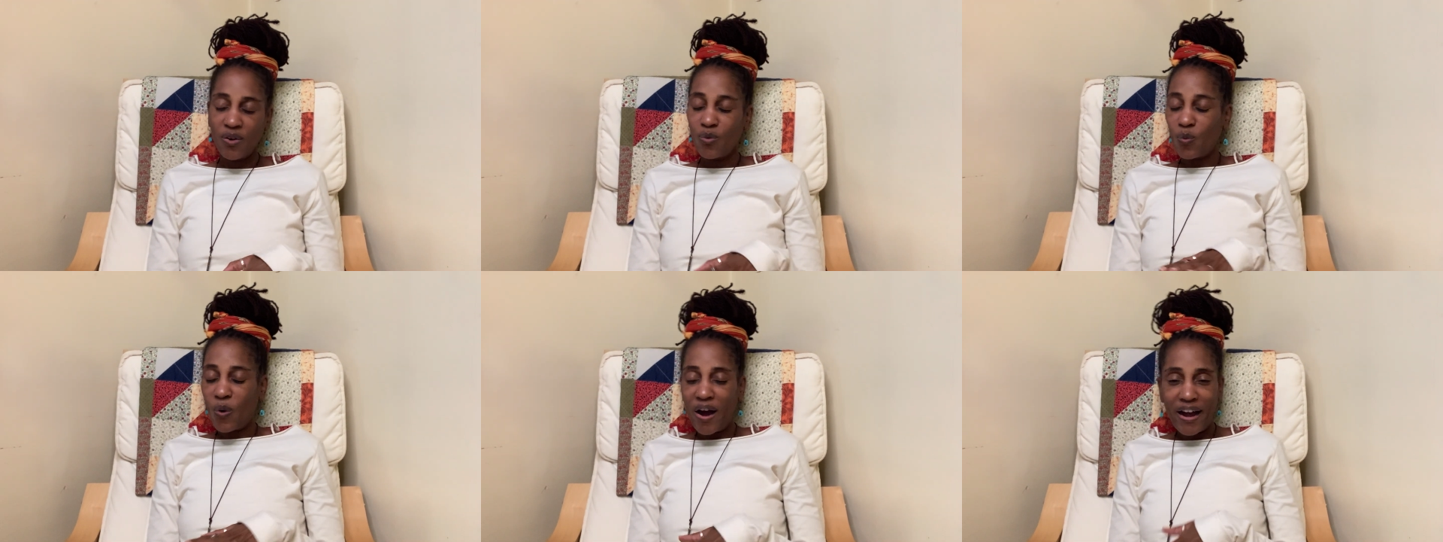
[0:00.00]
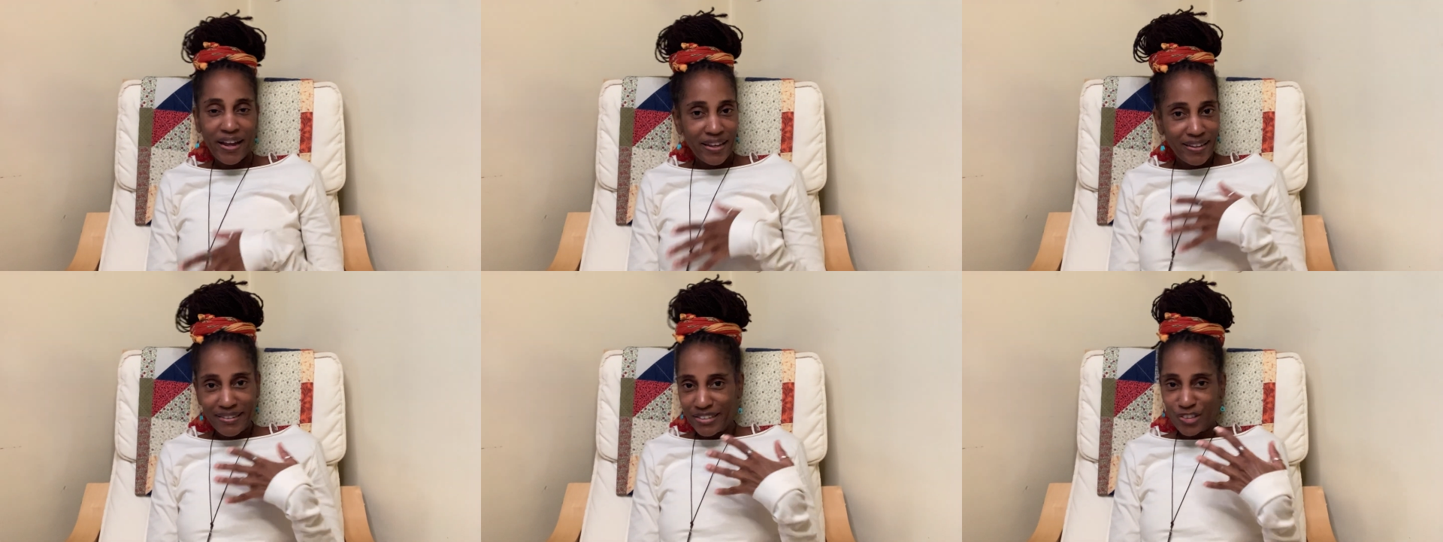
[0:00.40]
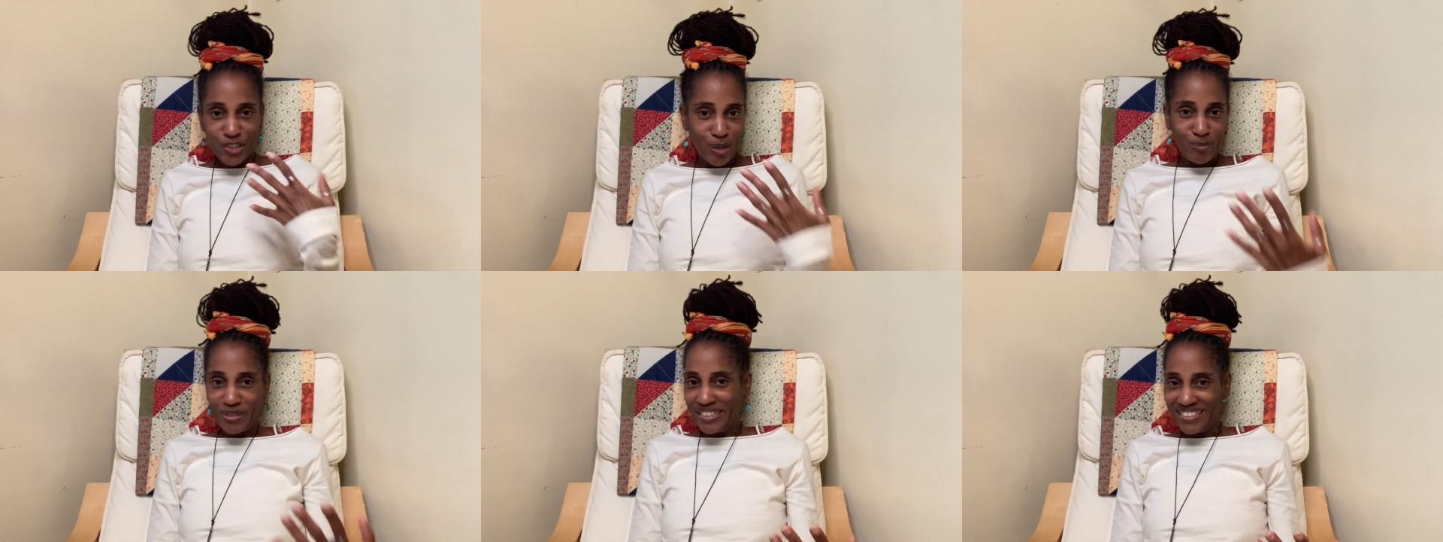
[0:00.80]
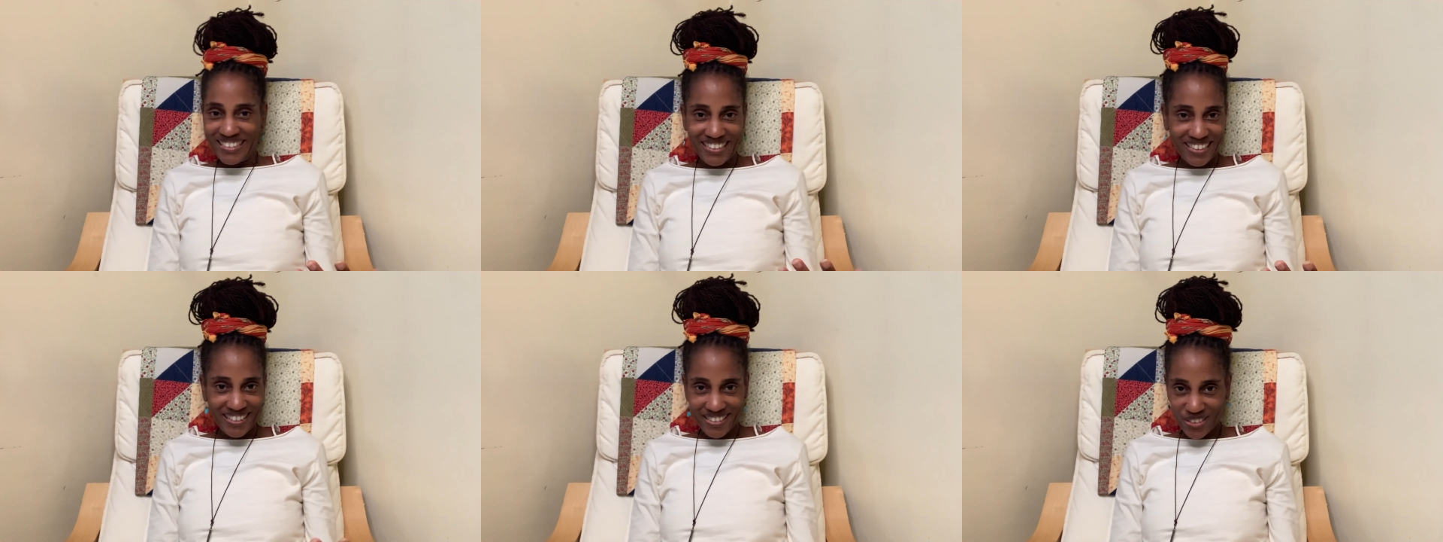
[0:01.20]
why he jumped
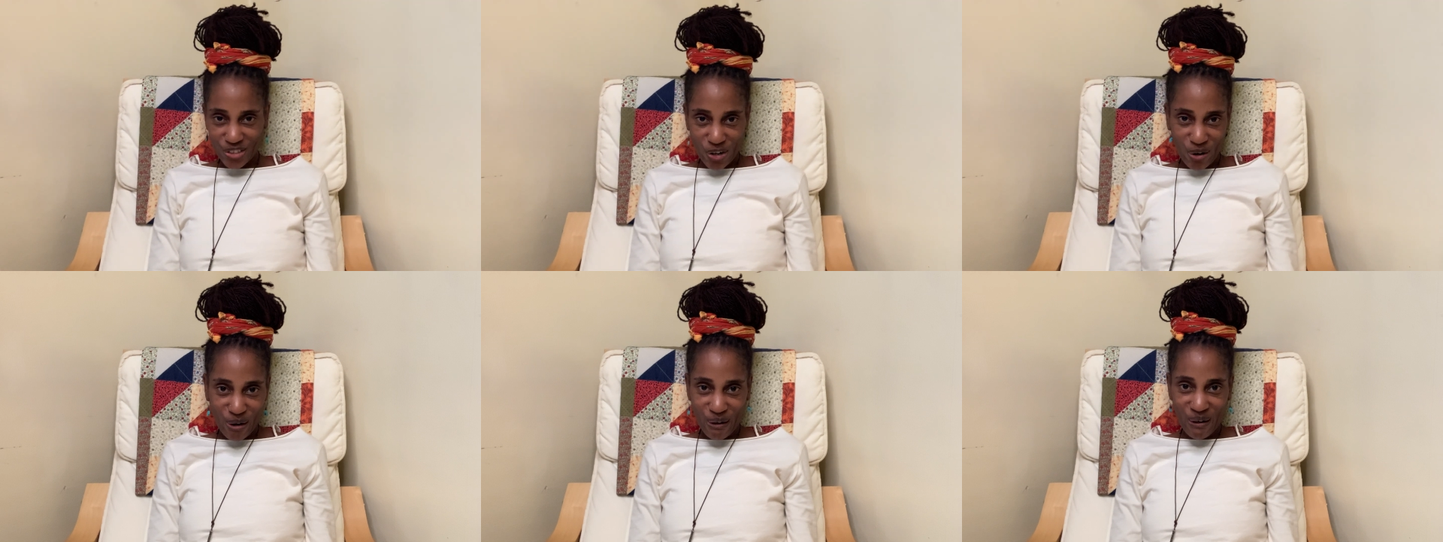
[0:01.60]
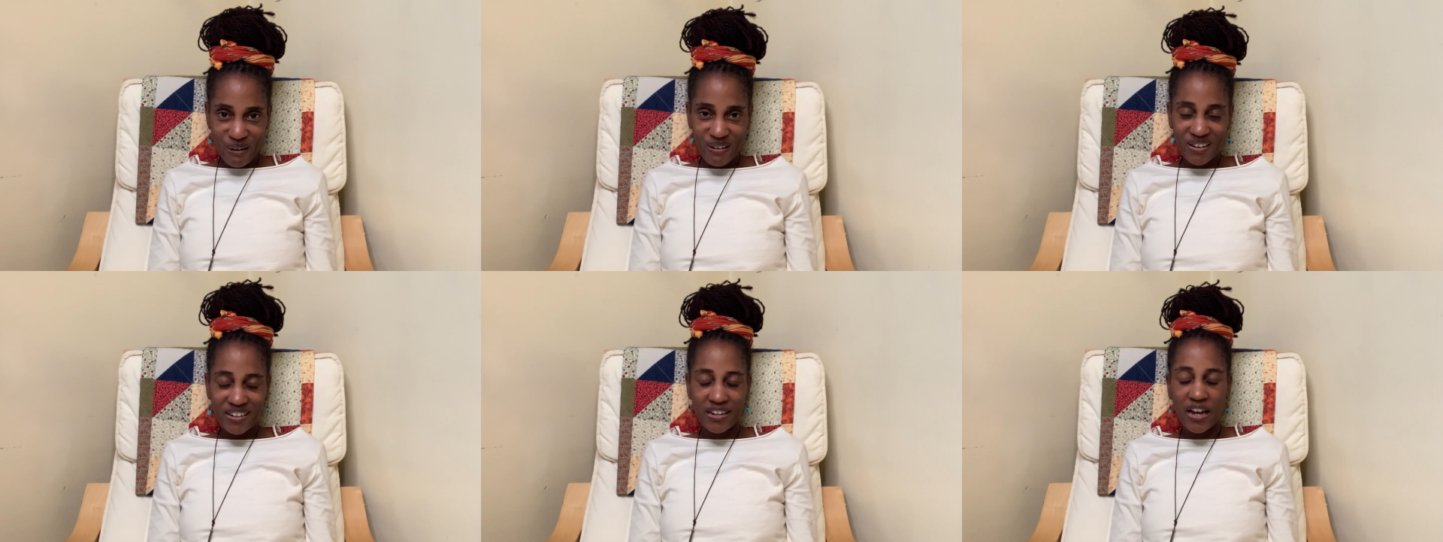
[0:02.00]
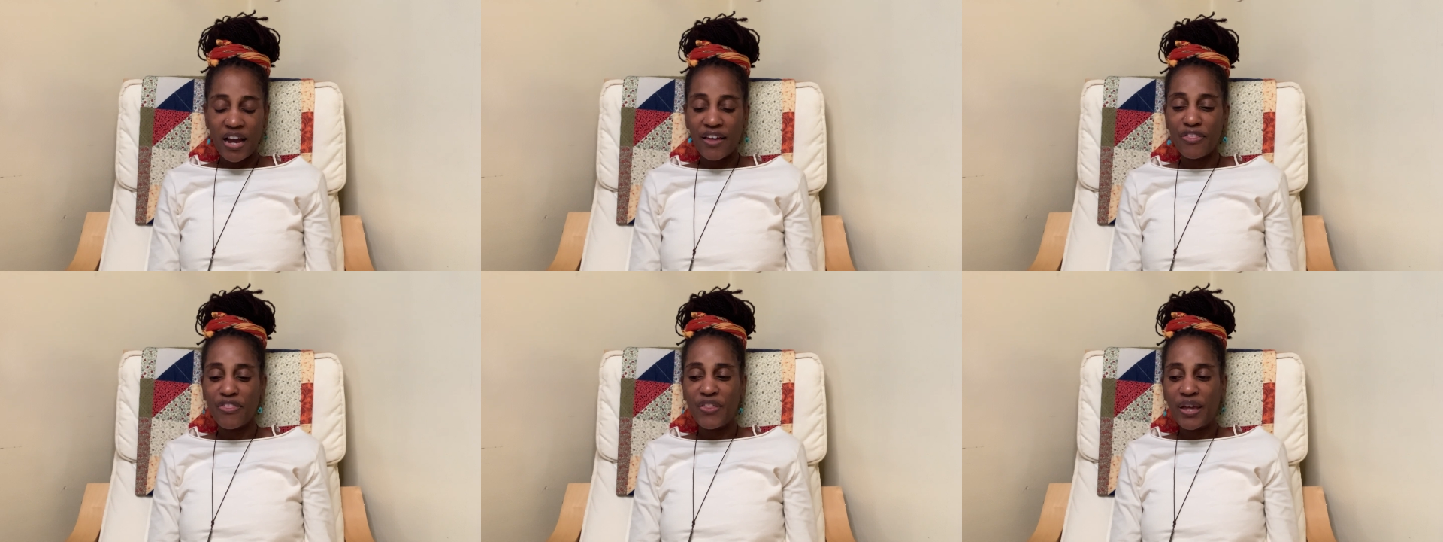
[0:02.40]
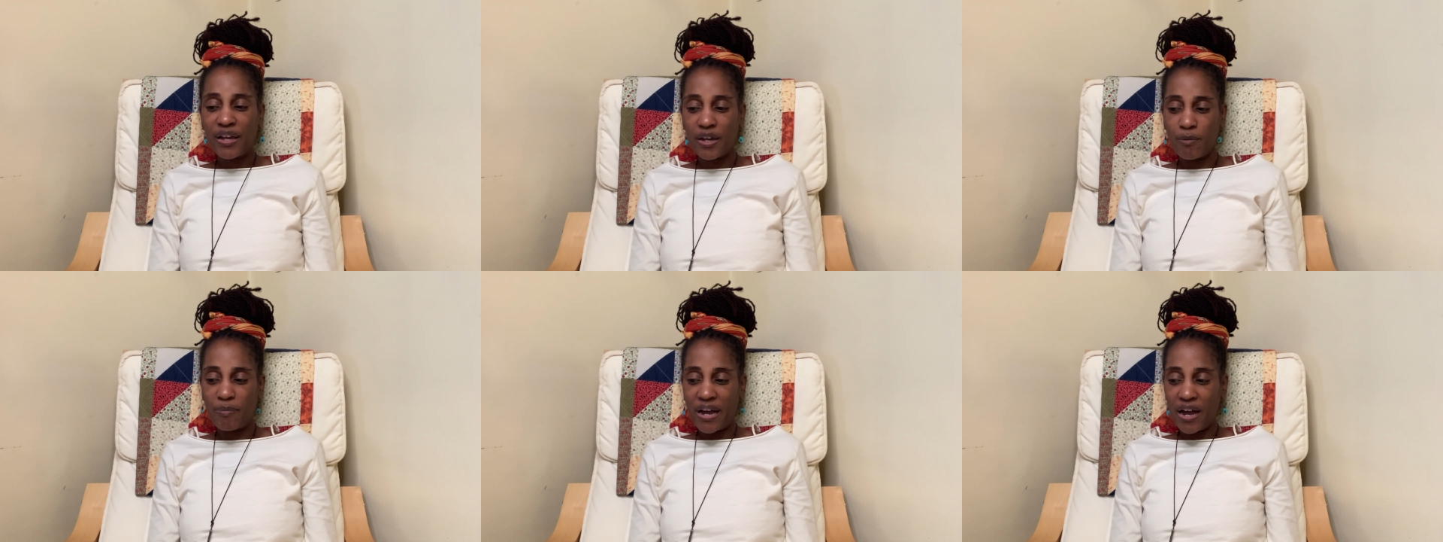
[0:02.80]
into this card, I think
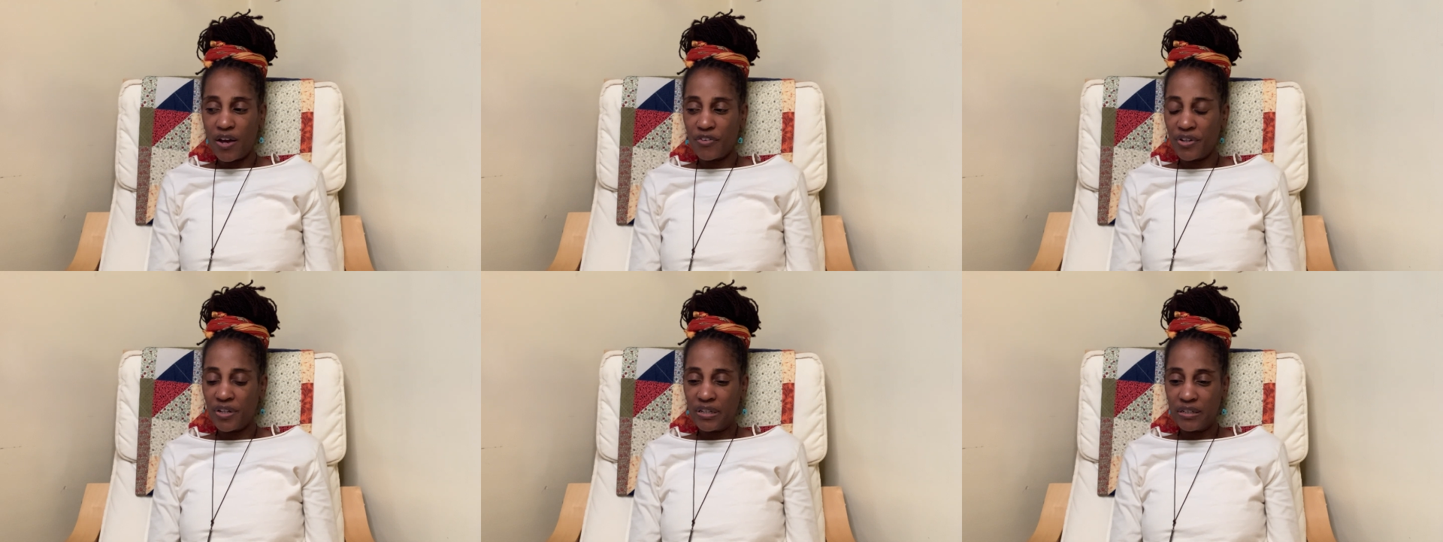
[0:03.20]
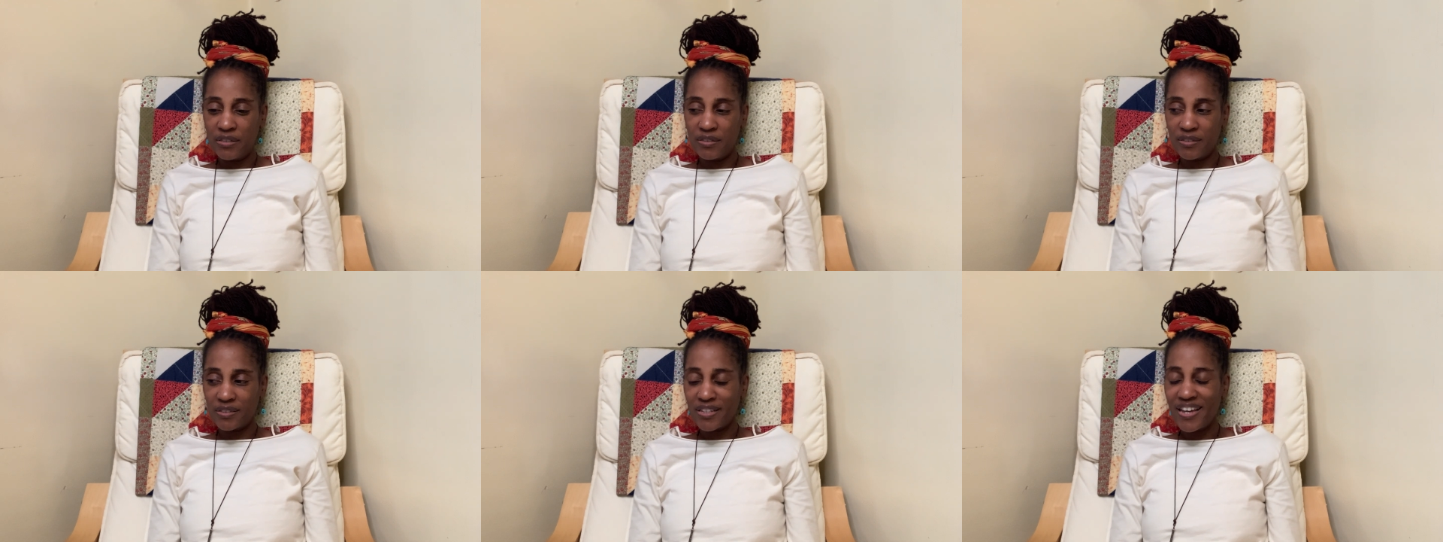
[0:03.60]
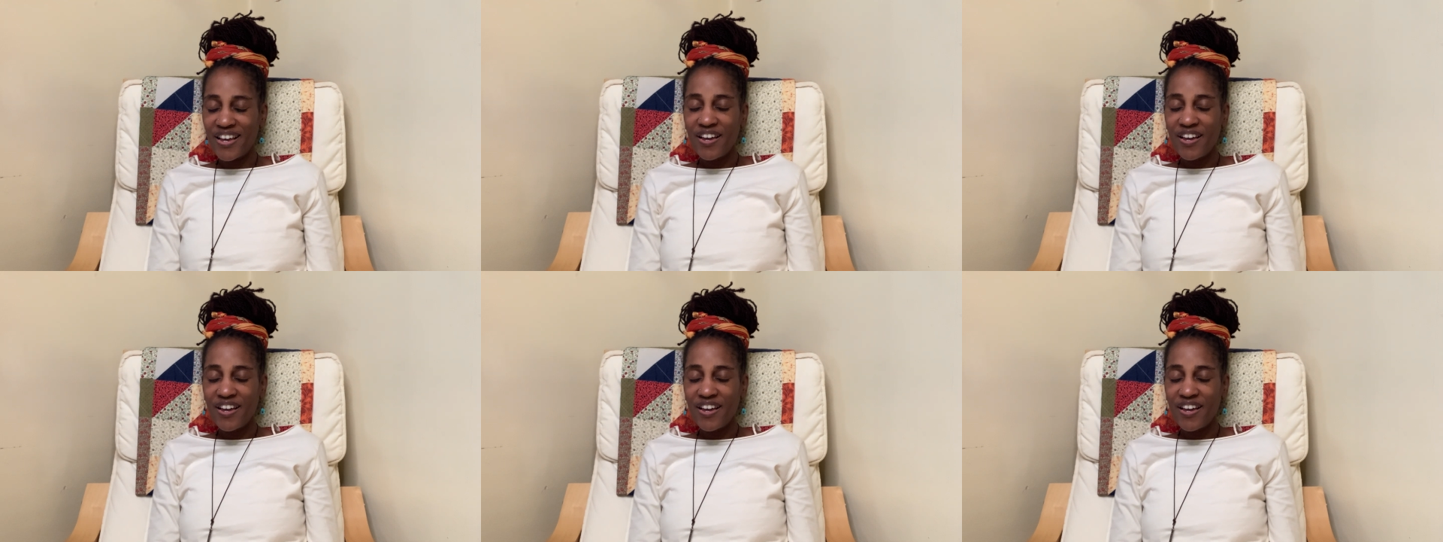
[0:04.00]
about his